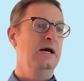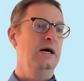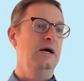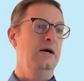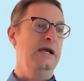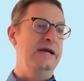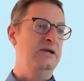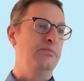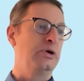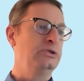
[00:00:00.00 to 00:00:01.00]
uh,
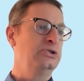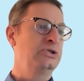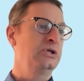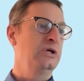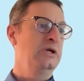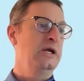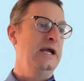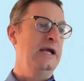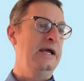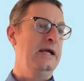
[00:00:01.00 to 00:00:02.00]
Anna Birch,
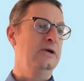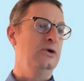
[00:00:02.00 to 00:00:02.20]
uh,